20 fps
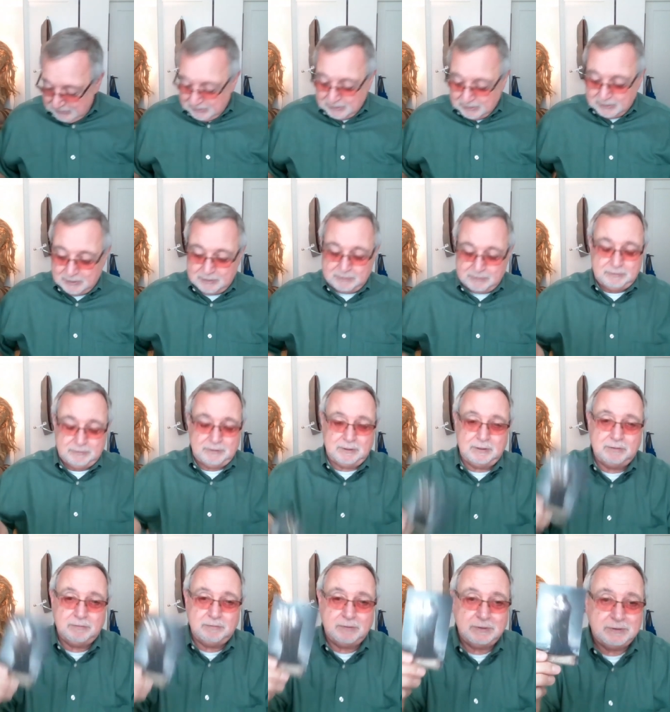
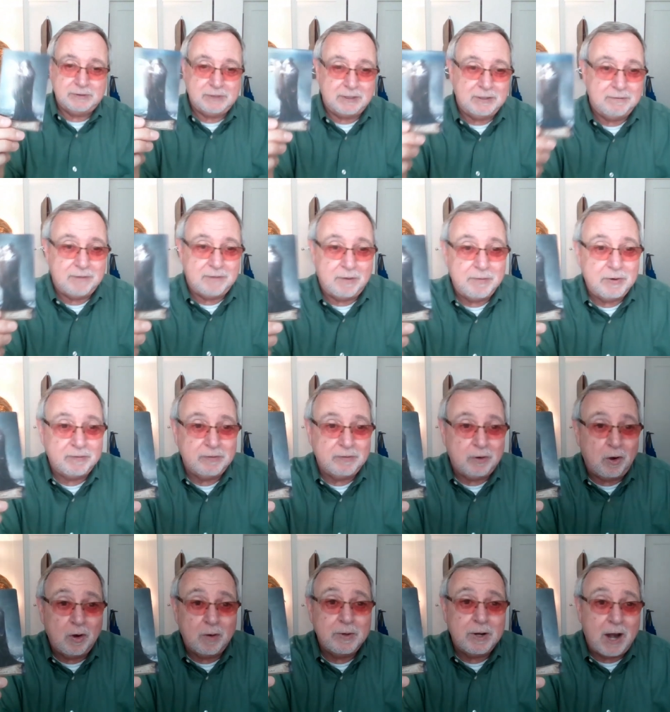It was in the environment of the
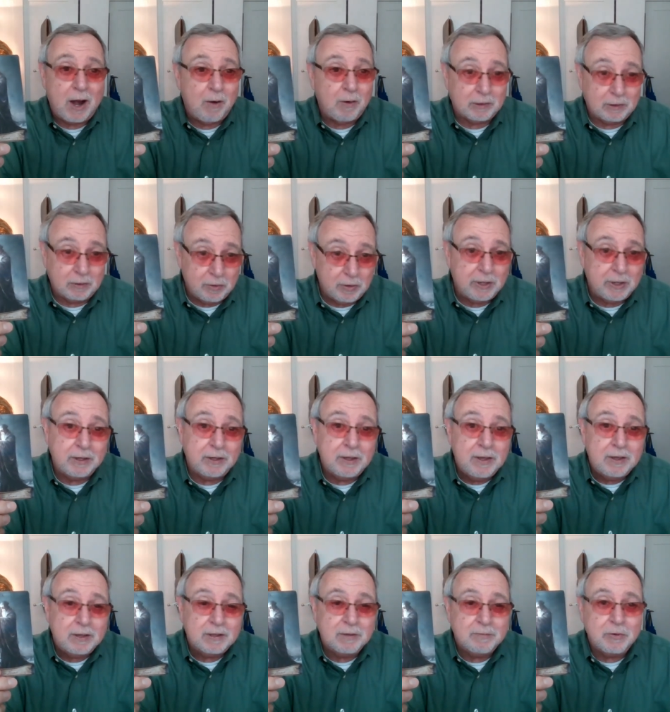Hermit, our learning
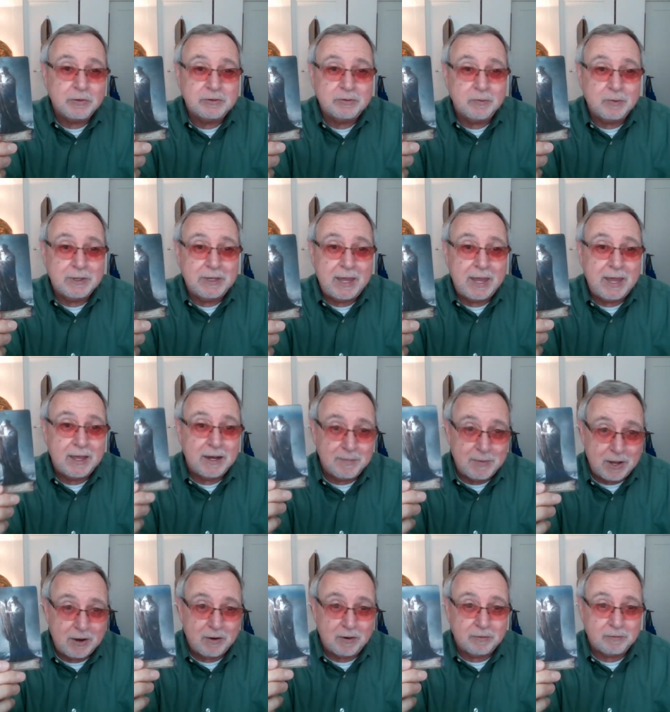the most that we can
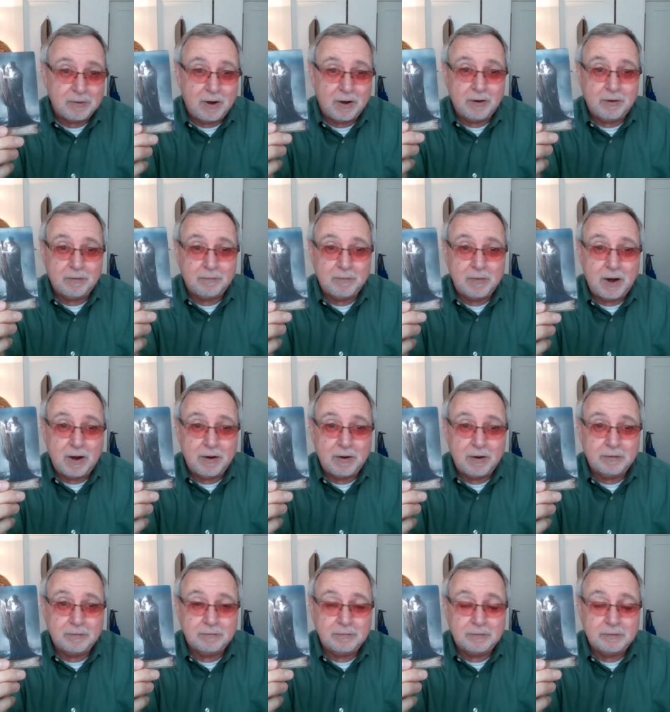about our
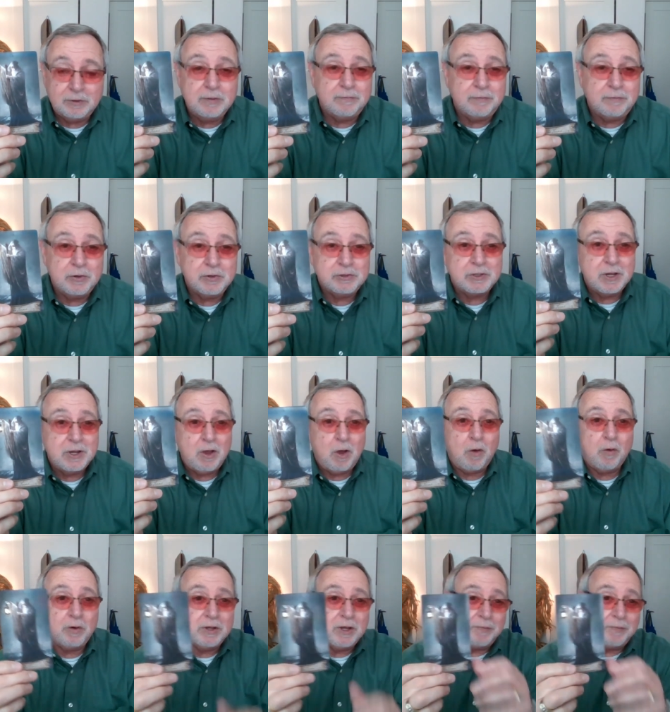universe,
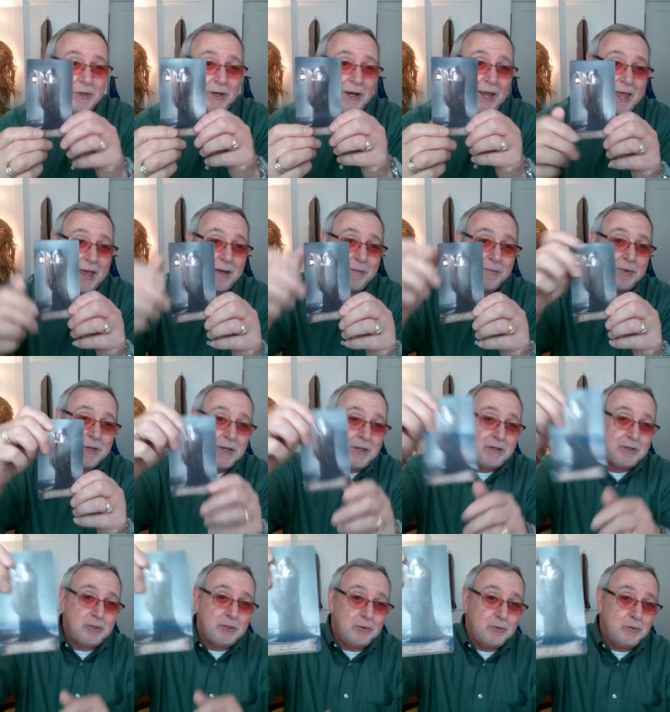holding up the lamp
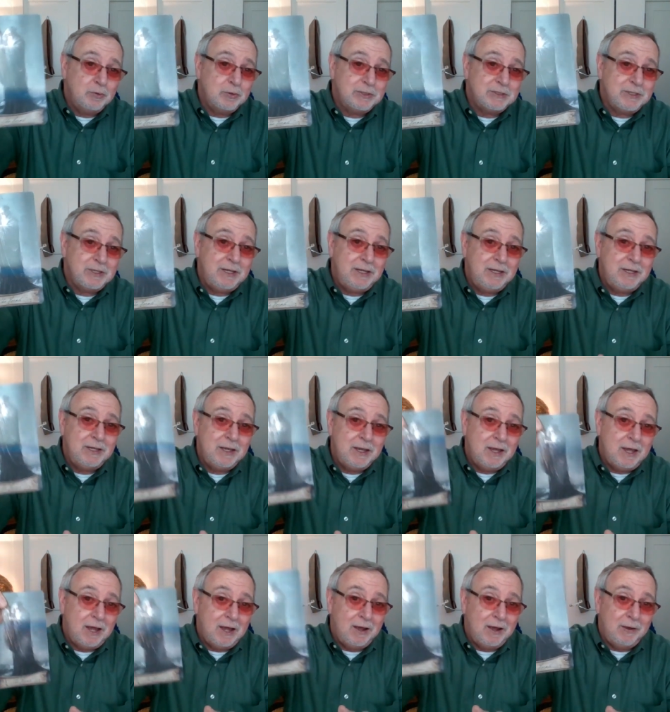to see
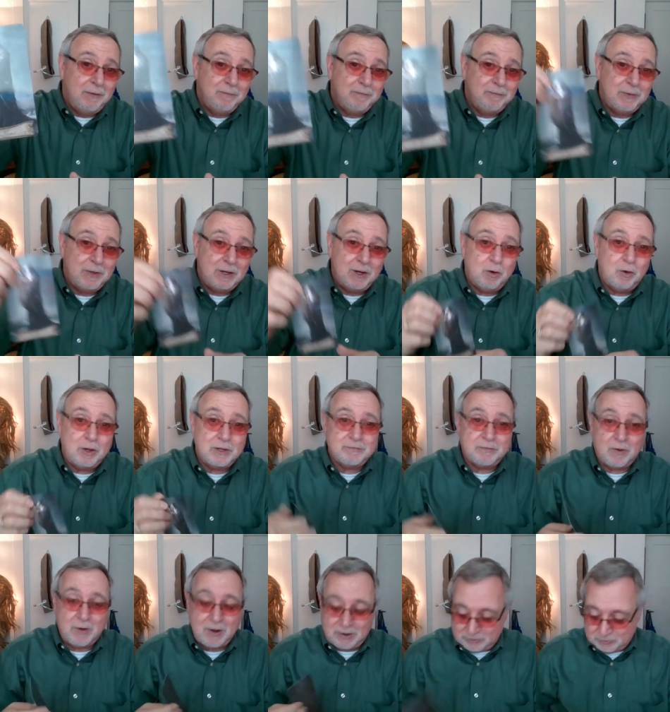as
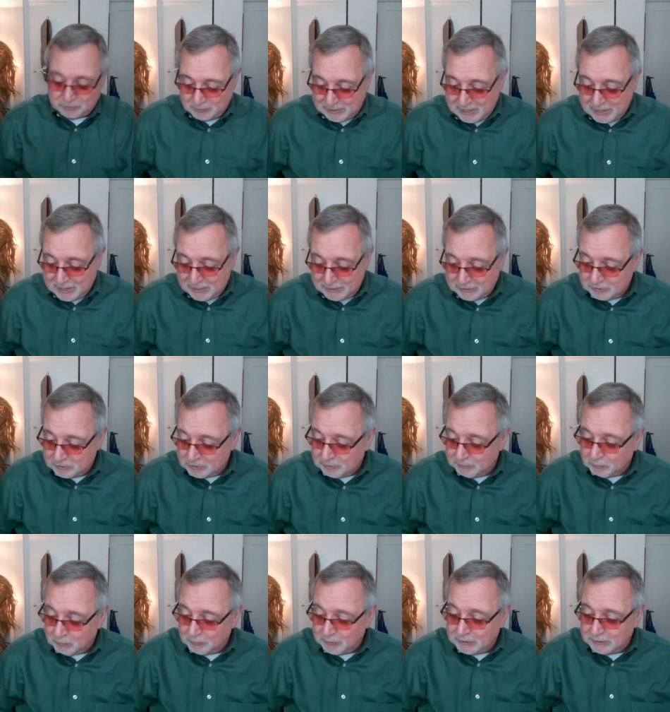far out as we can and
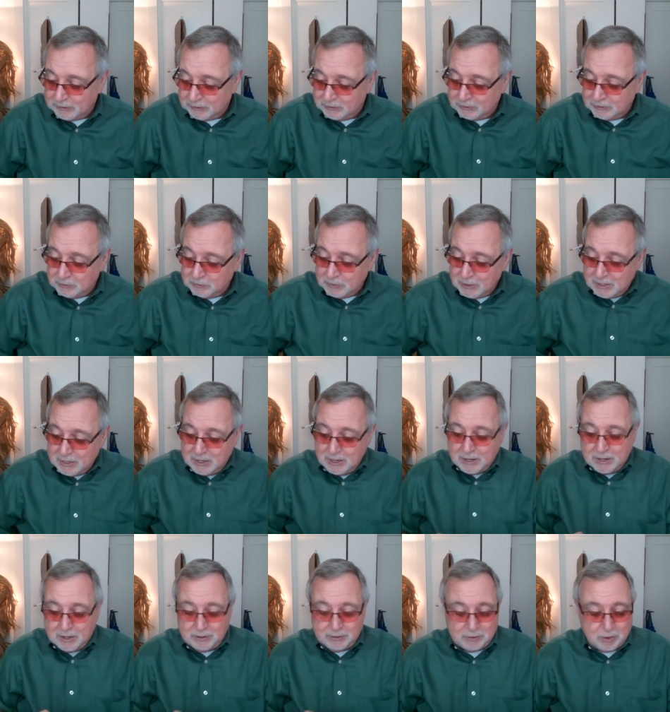determine what we need to do.
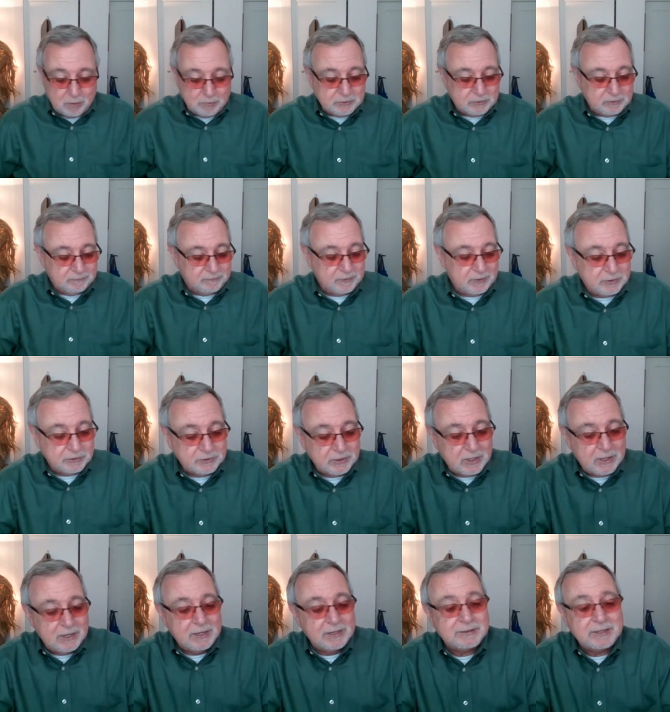The hopes and the fears
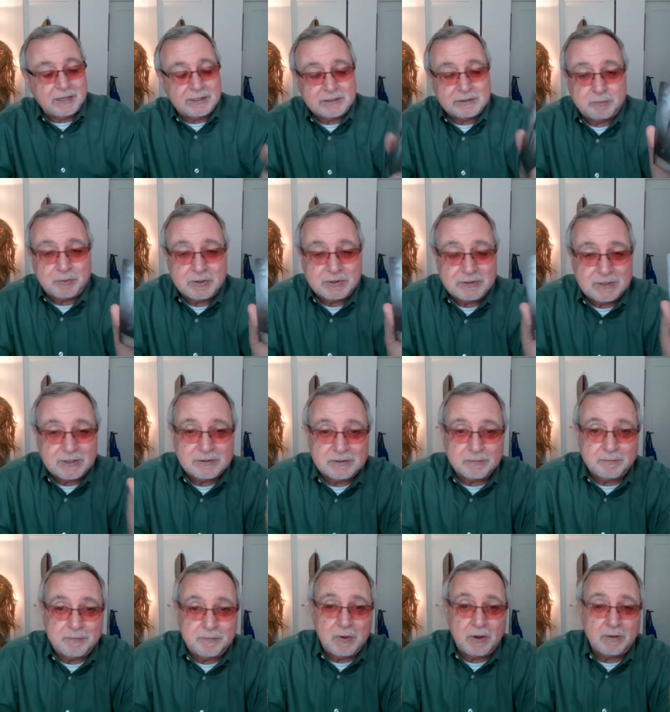is that this Princess
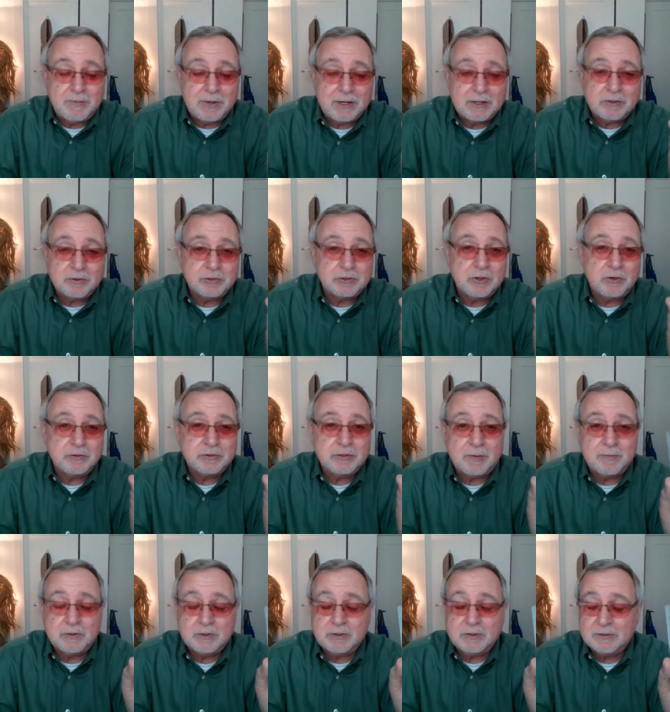of Pentacles shows
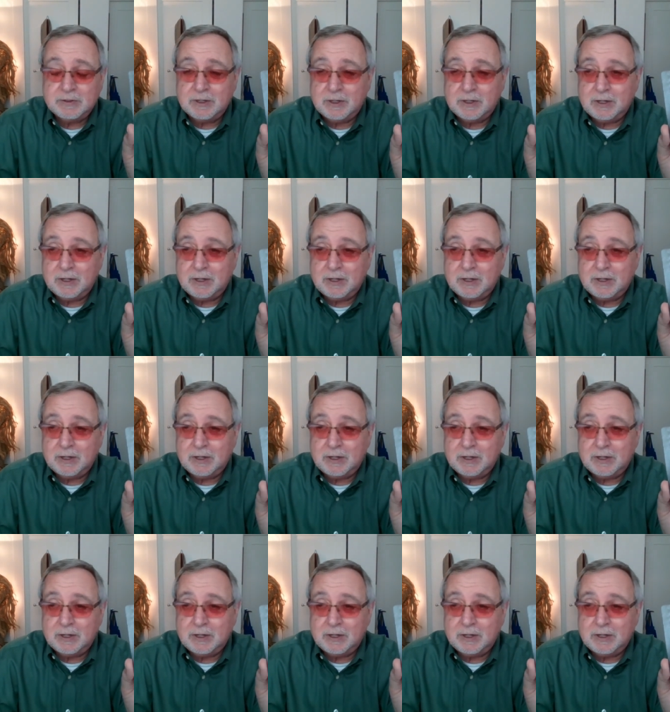up. She's